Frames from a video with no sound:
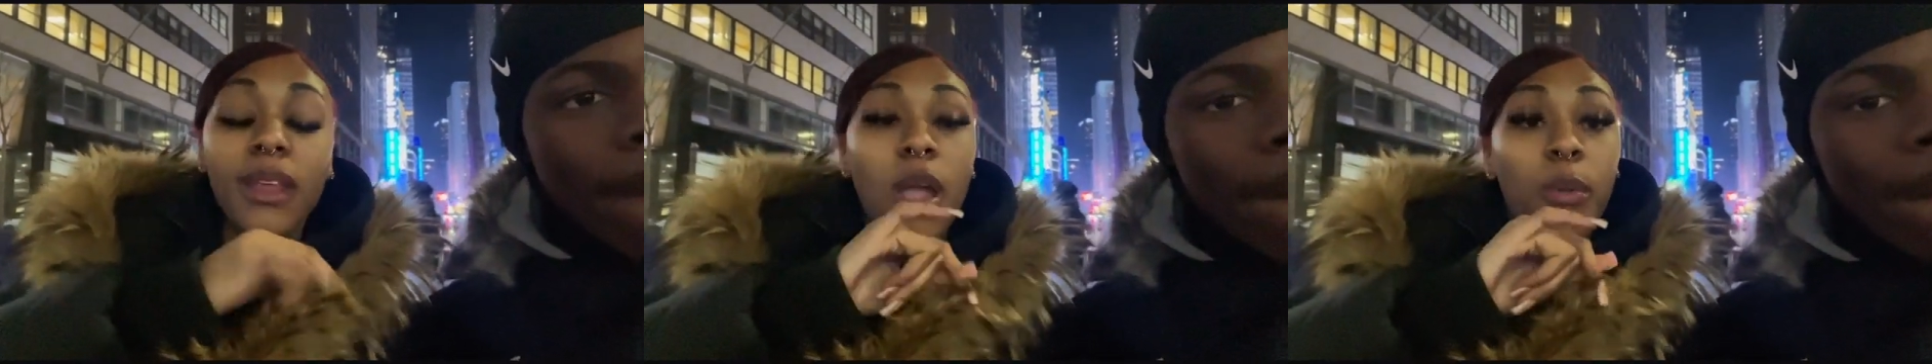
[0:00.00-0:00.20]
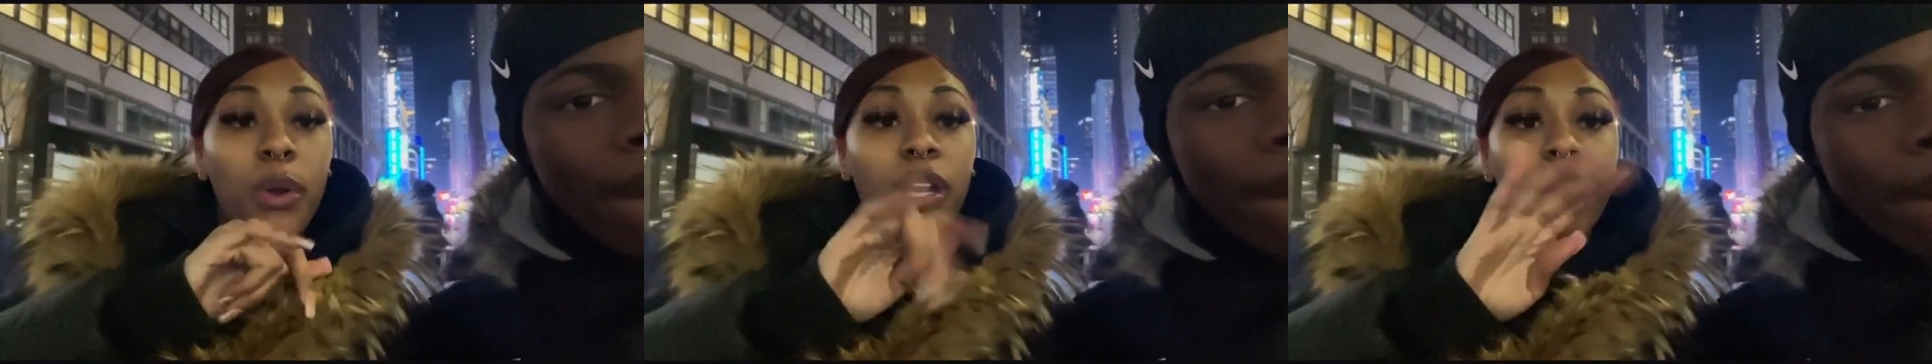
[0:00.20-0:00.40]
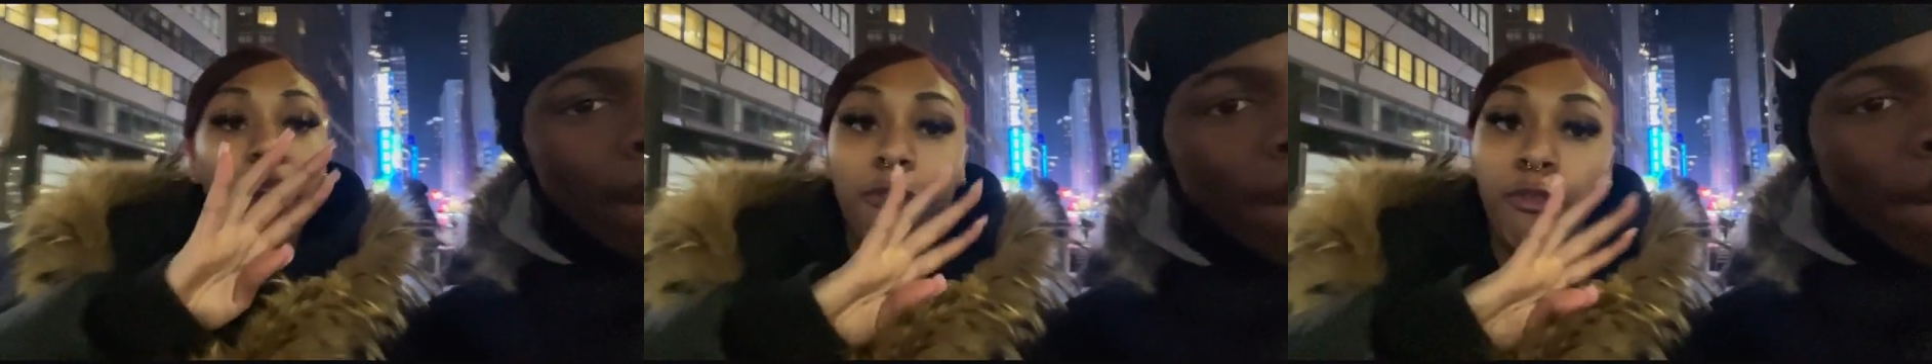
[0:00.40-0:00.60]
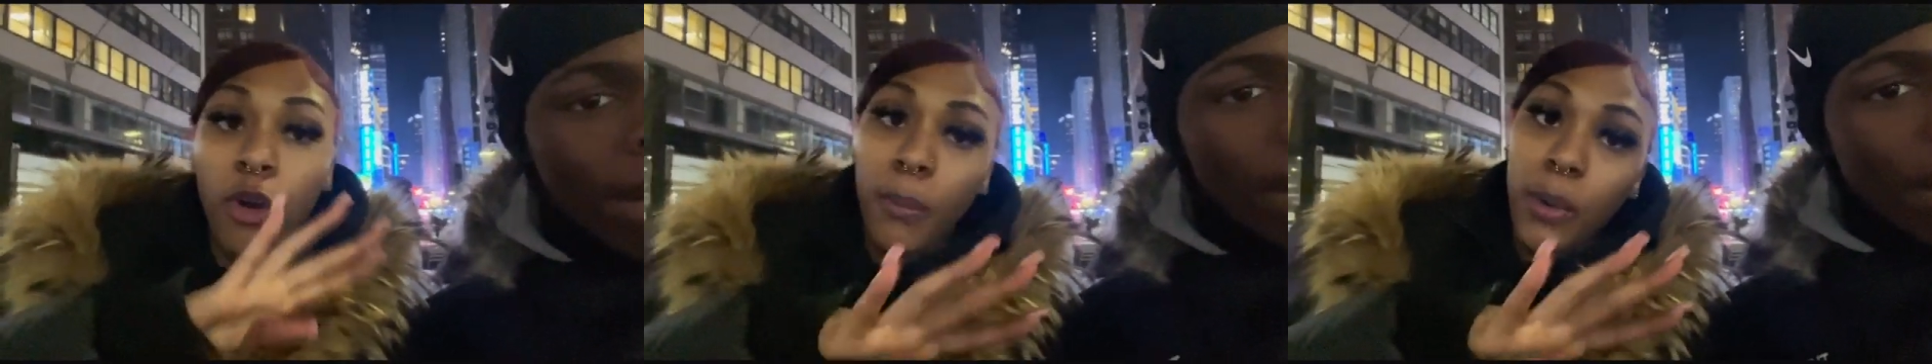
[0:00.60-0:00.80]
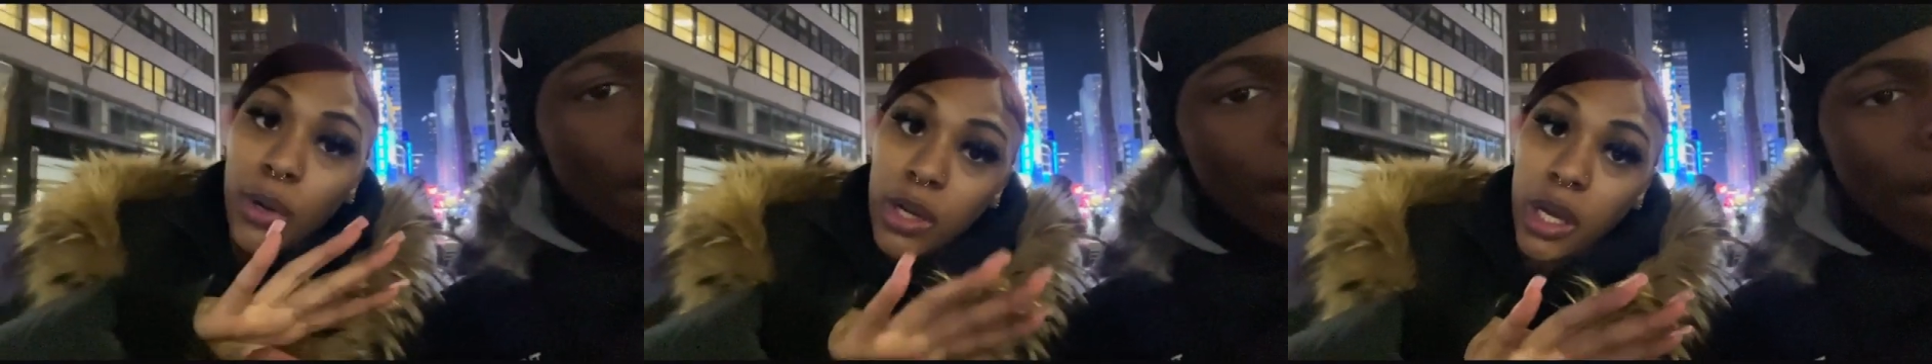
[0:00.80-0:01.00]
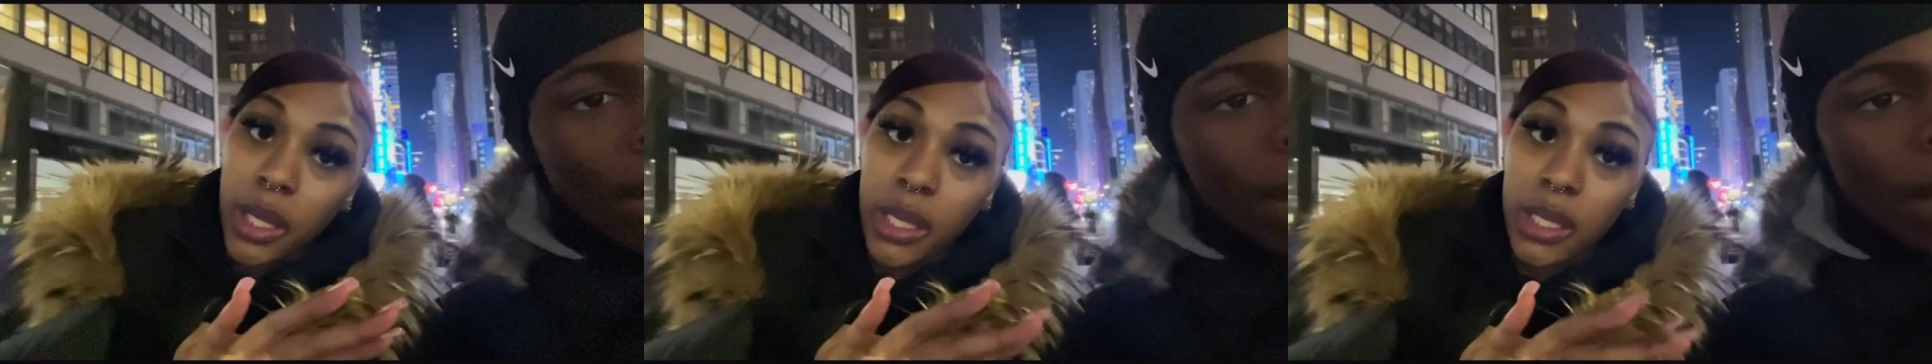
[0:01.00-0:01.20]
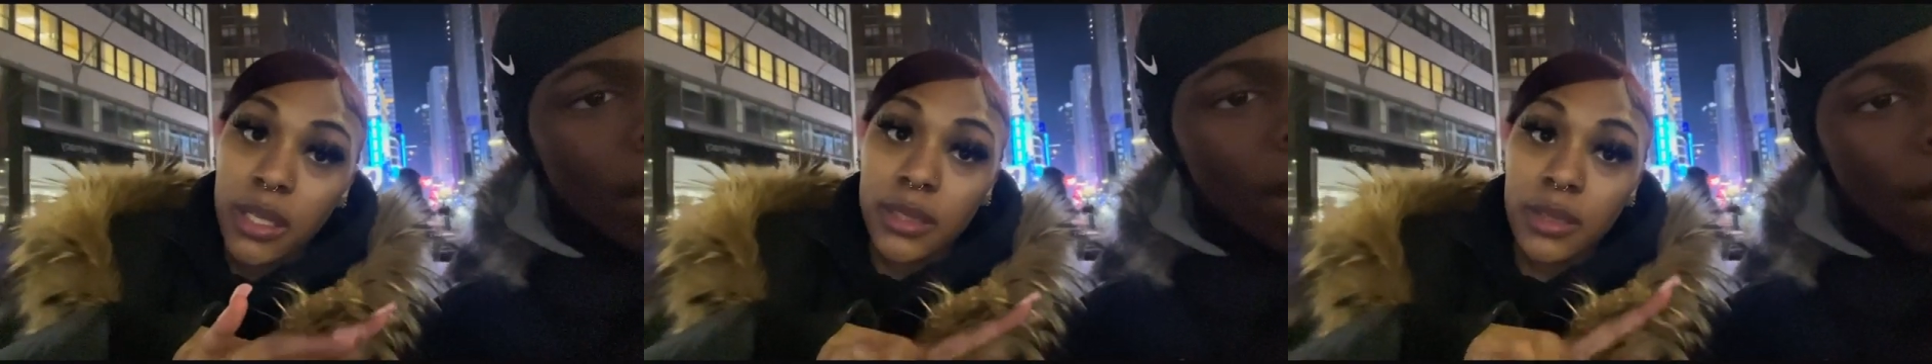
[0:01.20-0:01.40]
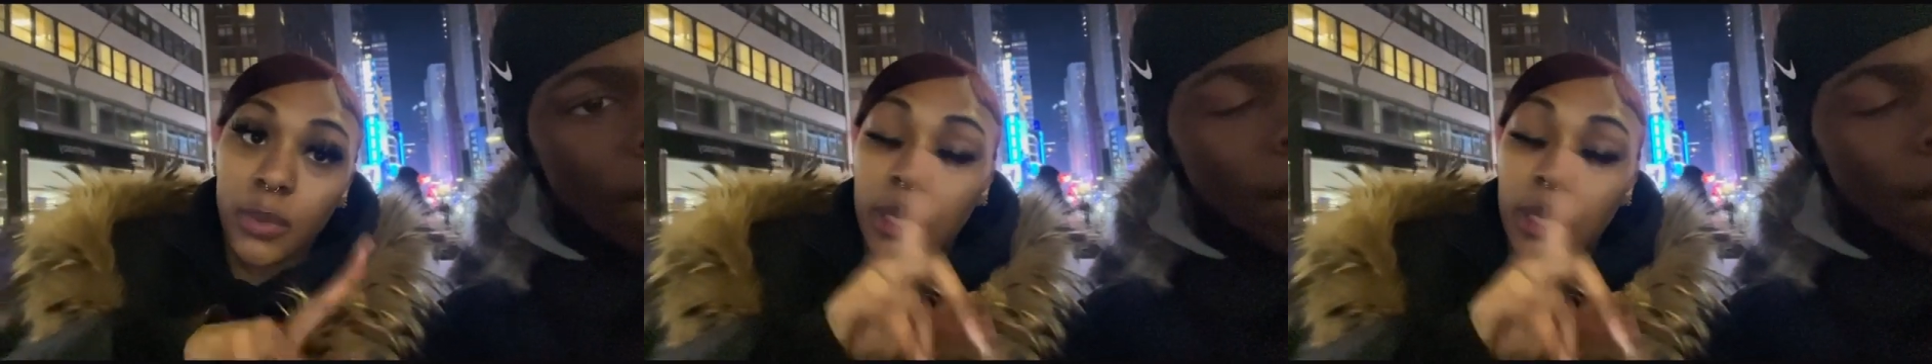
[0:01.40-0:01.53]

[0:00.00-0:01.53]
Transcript: And we're gonna get 4 more cookies.